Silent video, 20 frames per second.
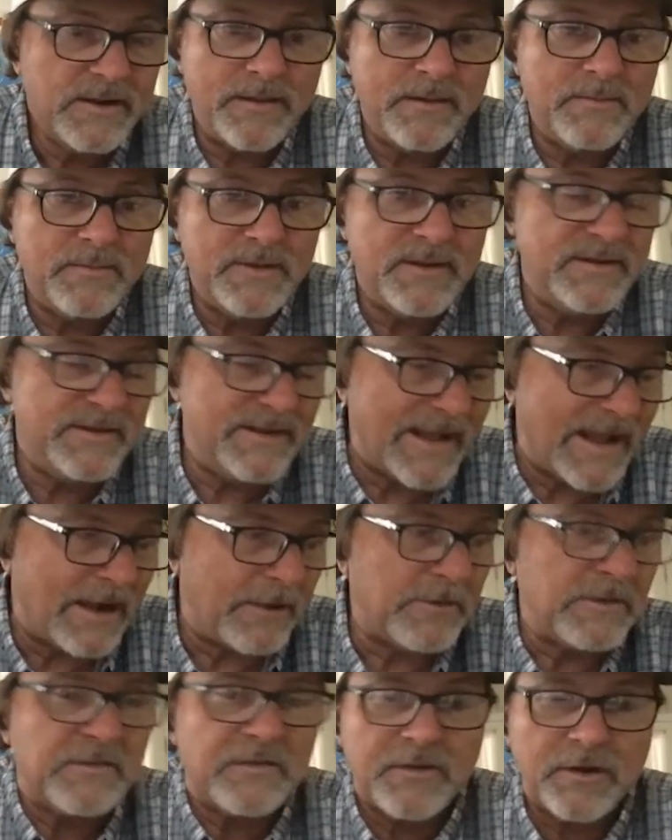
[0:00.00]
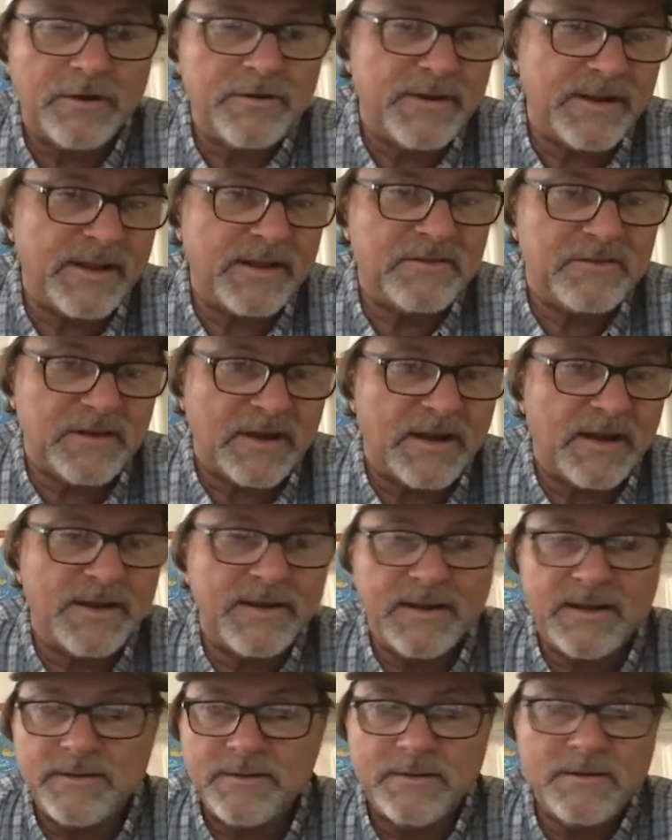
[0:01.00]
Now it's starting to get
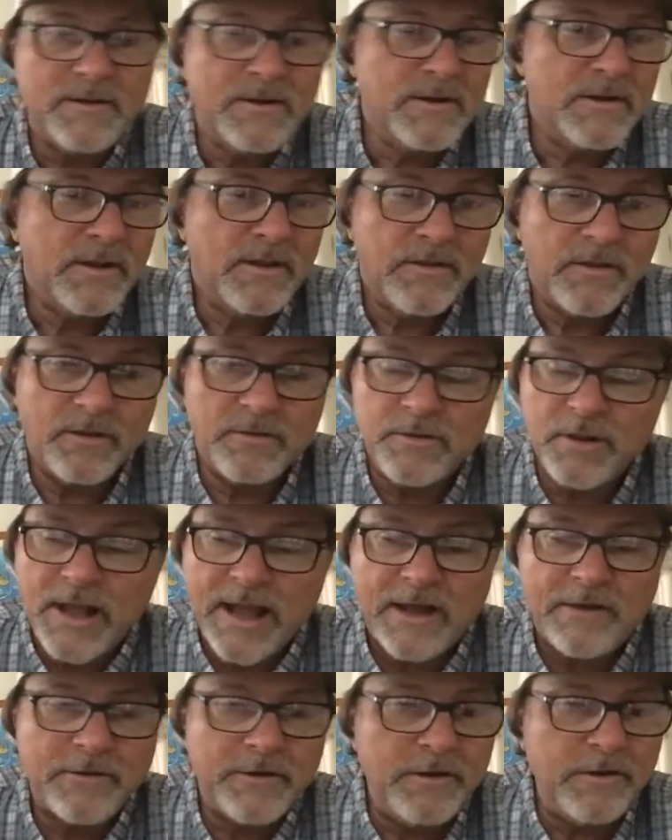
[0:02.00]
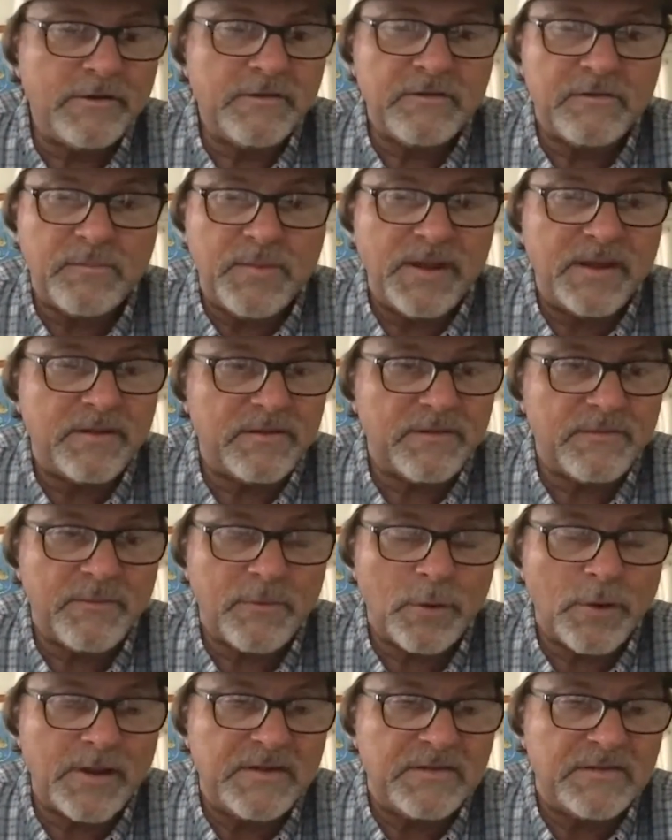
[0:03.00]
done, and the louder you can speak as a
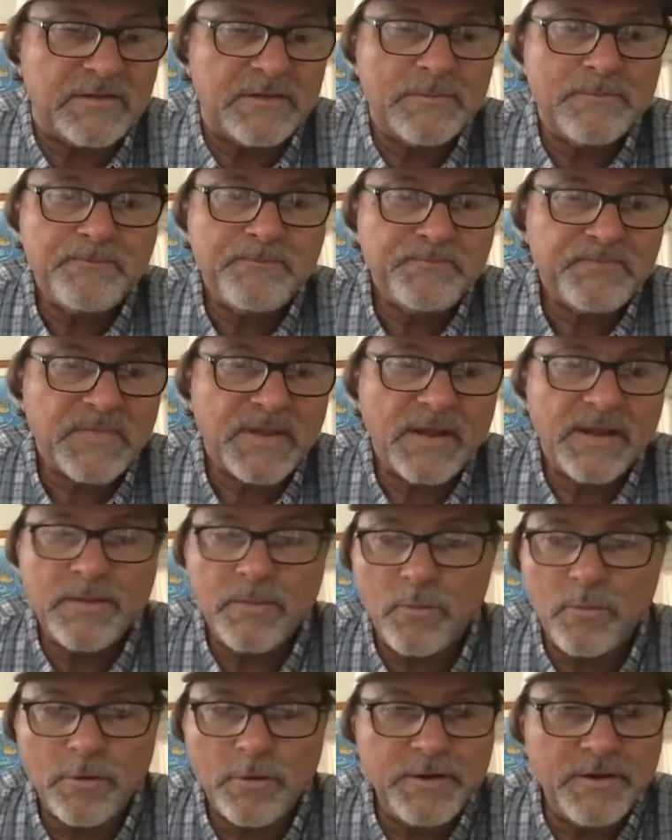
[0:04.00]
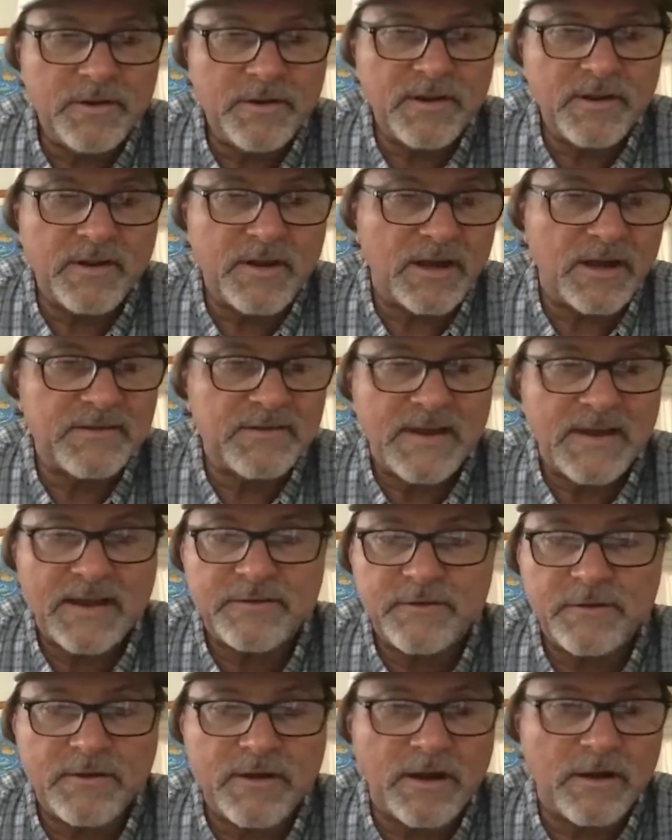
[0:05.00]
voice and the more you can
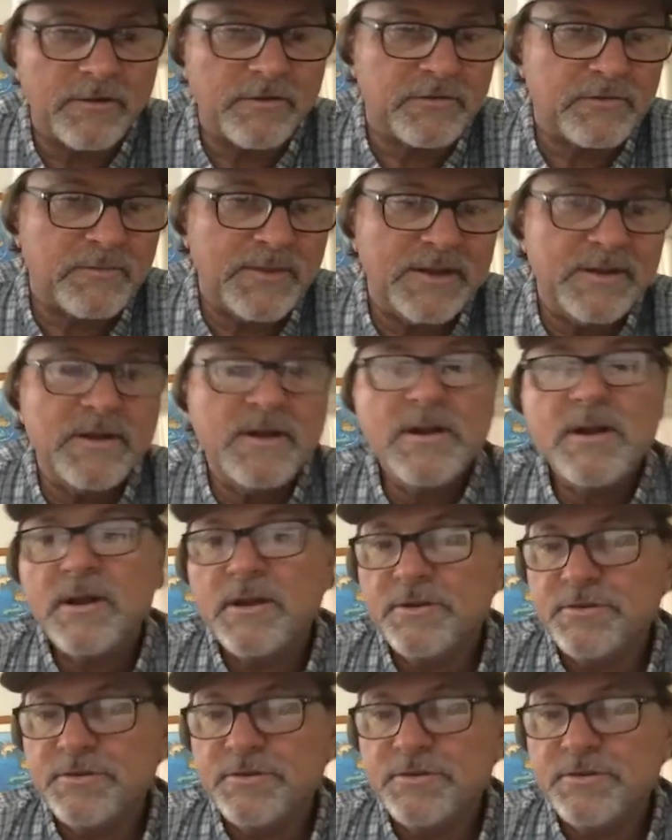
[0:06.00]
contact your congressman.